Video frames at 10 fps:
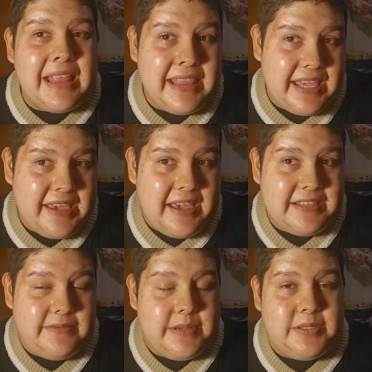thank you
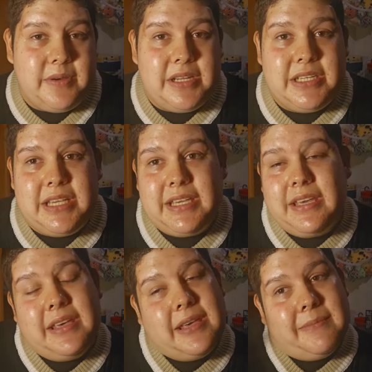guys so much for watching.
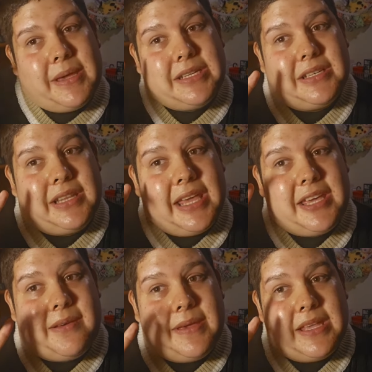Make sure to like,
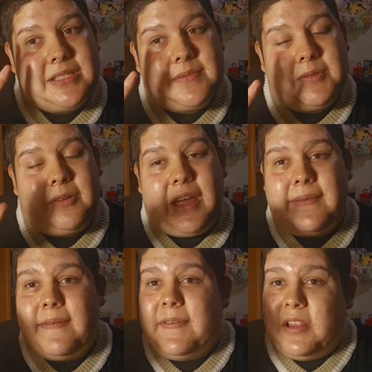comment, and
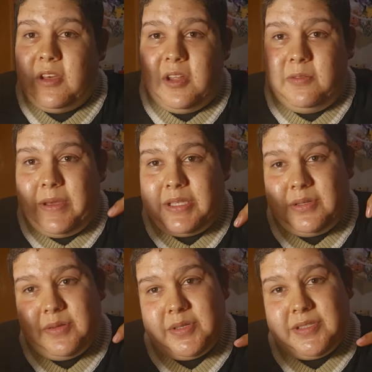subscribe, and follow all my
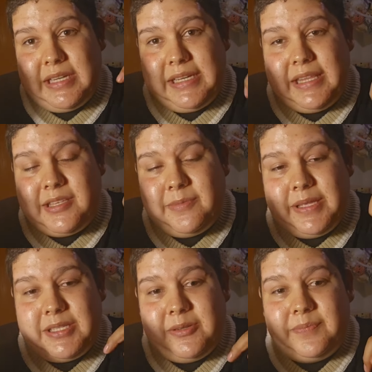socials down in the
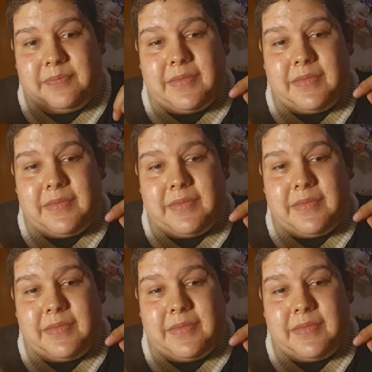doobly doo.